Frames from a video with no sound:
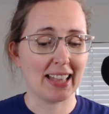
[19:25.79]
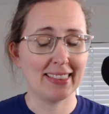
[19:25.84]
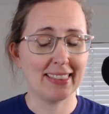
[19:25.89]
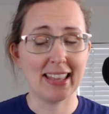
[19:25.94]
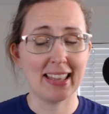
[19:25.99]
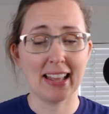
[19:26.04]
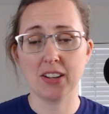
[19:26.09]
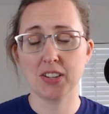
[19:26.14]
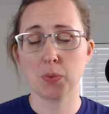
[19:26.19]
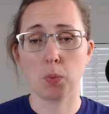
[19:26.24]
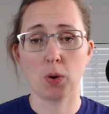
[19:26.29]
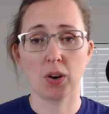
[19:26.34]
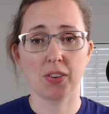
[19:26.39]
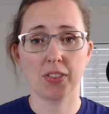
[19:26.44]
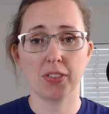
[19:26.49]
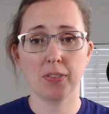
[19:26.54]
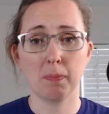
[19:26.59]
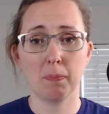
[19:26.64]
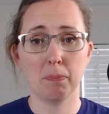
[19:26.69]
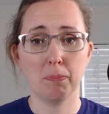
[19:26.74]
then it's
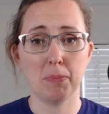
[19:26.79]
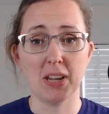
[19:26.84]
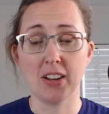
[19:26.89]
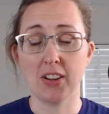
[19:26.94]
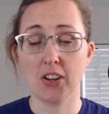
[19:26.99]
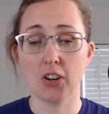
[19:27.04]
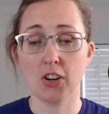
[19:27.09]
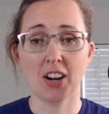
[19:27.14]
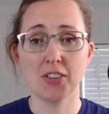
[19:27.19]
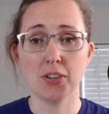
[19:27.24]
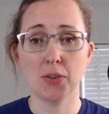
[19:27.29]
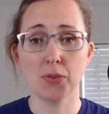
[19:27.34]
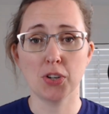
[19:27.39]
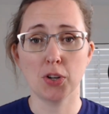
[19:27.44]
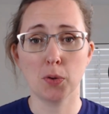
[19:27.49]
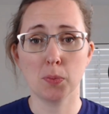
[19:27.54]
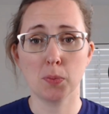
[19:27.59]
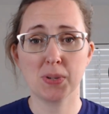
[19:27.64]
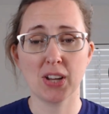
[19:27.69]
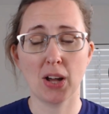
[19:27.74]
worth being here on
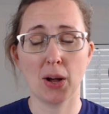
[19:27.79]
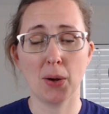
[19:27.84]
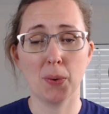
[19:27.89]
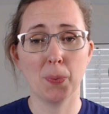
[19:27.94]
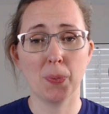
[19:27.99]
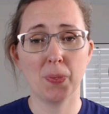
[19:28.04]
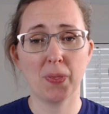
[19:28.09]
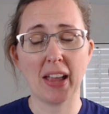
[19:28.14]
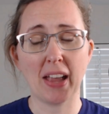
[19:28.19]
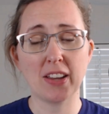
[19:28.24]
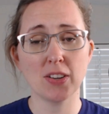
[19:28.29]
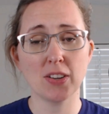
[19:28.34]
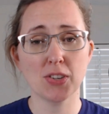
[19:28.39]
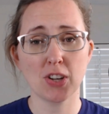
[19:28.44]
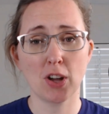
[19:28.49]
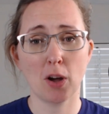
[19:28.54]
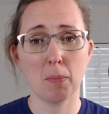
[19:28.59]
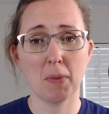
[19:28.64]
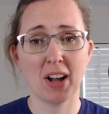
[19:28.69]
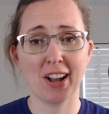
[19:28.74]
YouTube. So thank you
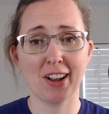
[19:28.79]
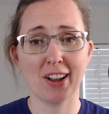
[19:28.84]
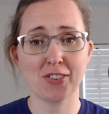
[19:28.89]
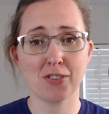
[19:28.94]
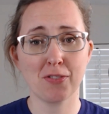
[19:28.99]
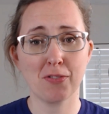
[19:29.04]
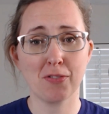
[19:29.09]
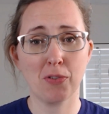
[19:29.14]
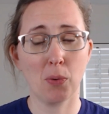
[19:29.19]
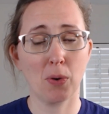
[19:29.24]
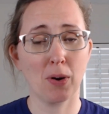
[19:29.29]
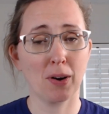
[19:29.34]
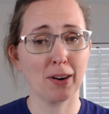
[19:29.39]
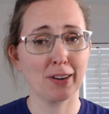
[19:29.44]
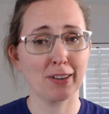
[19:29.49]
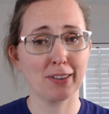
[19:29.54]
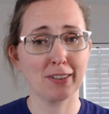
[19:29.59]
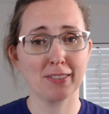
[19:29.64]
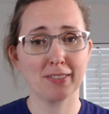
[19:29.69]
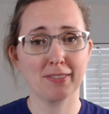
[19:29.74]
so much
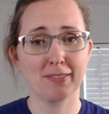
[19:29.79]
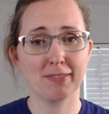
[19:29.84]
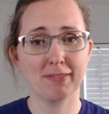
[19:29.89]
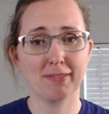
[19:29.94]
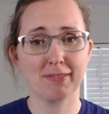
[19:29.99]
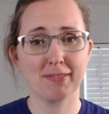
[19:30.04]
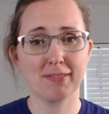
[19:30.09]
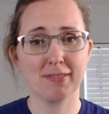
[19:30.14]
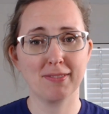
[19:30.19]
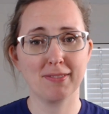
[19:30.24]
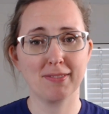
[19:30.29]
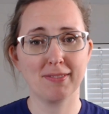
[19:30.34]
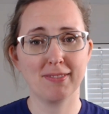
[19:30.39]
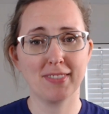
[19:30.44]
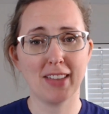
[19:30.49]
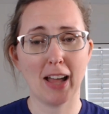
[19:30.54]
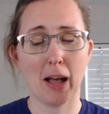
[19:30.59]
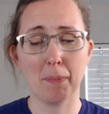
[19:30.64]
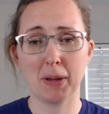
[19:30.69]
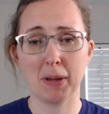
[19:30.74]
for
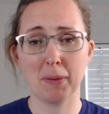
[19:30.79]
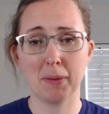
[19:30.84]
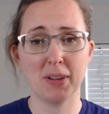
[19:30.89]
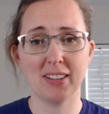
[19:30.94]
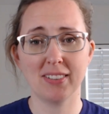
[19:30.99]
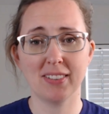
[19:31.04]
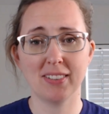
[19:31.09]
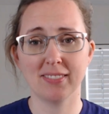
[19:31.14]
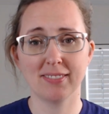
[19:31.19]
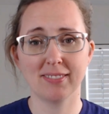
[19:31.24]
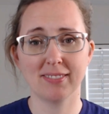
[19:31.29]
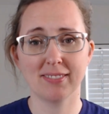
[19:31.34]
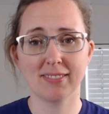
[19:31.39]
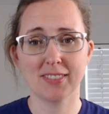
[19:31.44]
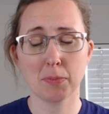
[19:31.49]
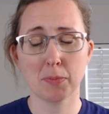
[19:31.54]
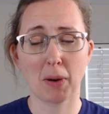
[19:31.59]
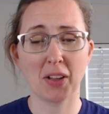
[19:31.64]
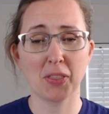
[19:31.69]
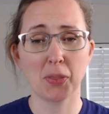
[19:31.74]
helping me
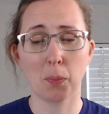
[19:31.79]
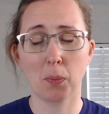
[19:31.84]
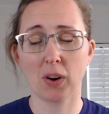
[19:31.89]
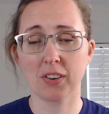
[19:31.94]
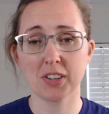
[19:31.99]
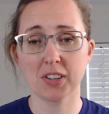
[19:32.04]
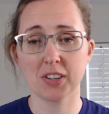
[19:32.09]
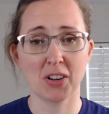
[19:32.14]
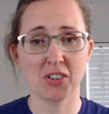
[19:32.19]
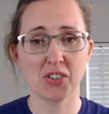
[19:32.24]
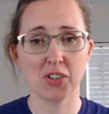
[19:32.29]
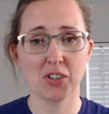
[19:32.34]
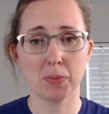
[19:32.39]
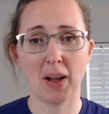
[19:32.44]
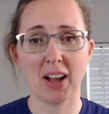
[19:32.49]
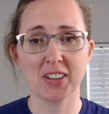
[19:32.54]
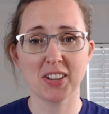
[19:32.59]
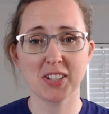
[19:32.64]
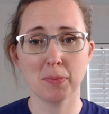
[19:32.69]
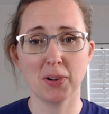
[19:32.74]
spread the word as much as
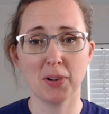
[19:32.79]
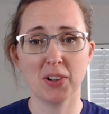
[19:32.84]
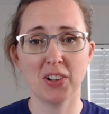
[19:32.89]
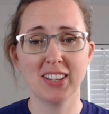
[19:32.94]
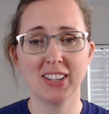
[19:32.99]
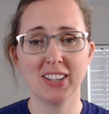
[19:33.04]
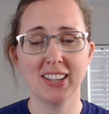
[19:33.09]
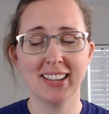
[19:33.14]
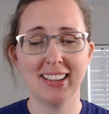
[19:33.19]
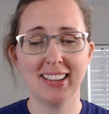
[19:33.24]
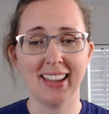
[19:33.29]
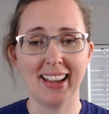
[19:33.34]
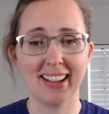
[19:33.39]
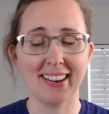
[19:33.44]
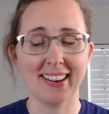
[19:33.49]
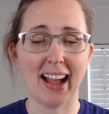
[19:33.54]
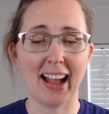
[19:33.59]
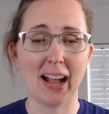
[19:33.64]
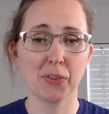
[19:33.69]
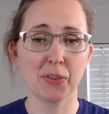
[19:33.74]
possible. And
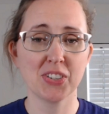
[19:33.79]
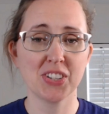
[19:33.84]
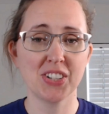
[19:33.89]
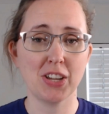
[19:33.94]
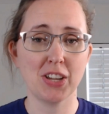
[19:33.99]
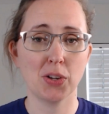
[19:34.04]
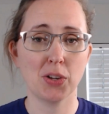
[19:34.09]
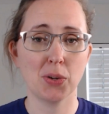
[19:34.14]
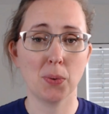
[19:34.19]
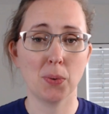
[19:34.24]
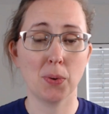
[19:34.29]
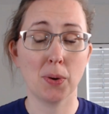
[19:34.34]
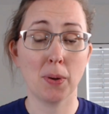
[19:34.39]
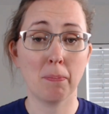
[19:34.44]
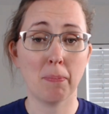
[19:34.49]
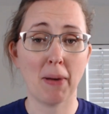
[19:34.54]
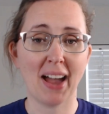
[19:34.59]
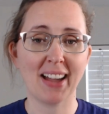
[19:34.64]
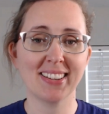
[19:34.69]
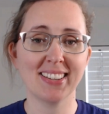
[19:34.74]
I will see you
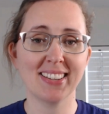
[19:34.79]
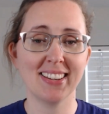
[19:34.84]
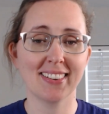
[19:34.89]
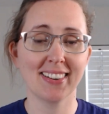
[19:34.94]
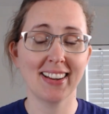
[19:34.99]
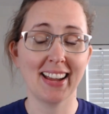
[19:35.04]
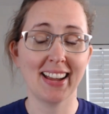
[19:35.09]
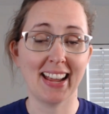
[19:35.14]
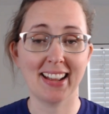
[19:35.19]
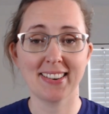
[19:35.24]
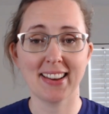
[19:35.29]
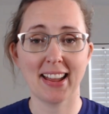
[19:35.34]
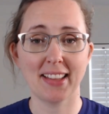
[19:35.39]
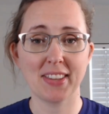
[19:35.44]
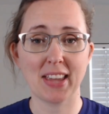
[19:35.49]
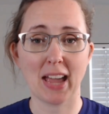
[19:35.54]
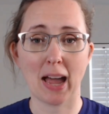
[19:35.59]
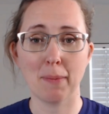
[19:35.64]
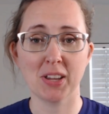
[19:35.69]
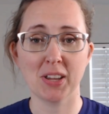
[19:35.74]
back here and on
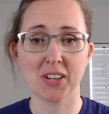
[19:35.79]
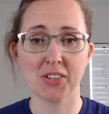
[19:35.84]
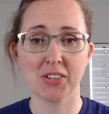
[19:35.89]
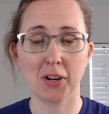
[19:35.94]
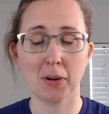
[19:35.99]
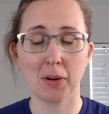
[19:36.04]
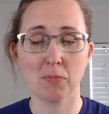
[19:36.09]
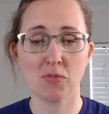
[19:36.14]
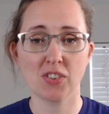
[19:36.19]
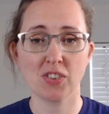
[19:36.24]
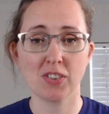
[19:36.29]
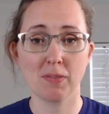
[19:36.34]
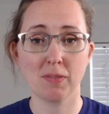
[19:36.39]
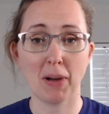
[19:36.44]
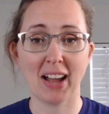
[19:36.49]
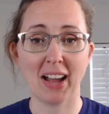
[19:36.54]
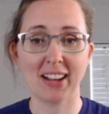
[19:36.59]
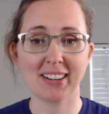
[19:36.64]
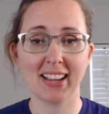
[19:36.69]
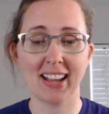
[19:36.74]
the IBS Freedom
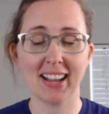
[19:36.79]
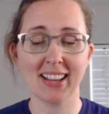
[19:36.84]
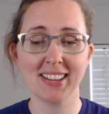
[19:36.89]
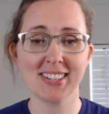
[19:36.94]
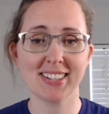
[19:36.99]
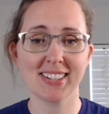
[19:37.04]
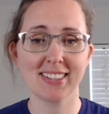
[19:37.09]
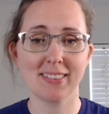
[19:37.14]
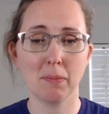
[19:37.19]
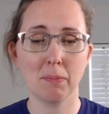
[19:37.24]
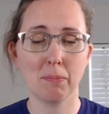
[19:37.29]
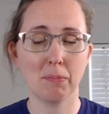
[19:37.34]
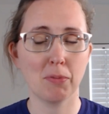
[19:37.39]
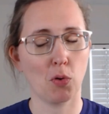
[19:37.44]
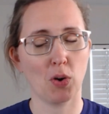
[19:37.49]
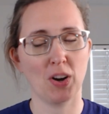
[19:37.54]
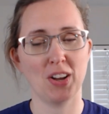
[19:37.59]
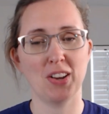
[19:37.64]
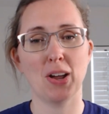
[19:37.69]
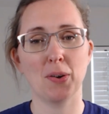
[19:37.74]
podcast
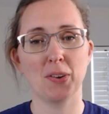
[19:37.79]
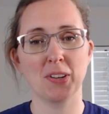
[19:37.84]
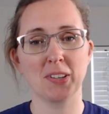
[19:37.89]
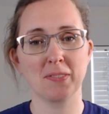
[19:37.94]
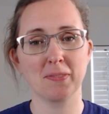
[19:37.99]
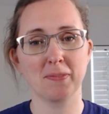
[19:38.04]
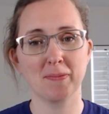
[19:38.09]
before you know it.